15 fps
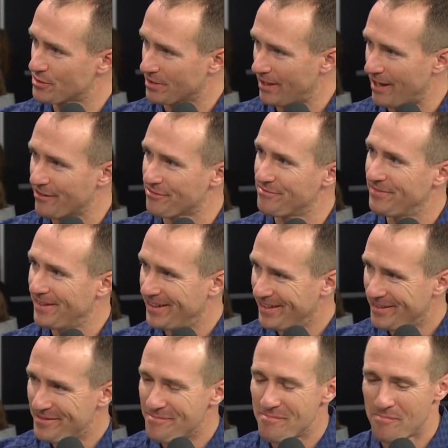there's a lot of
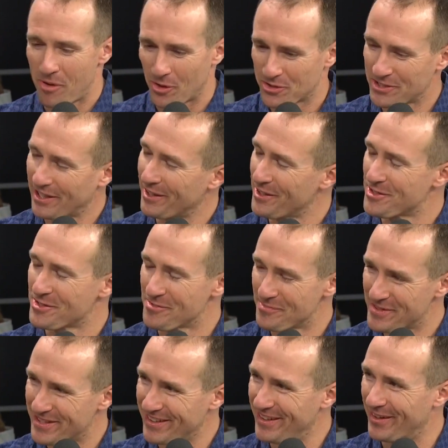
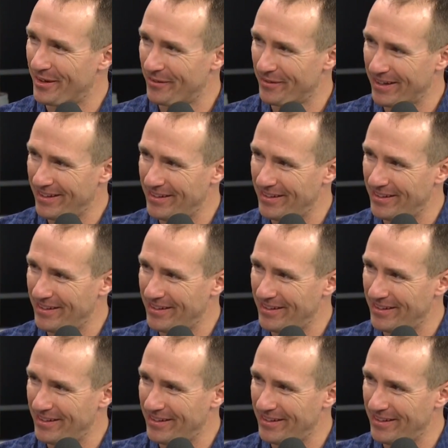Parcellisms, you know, in,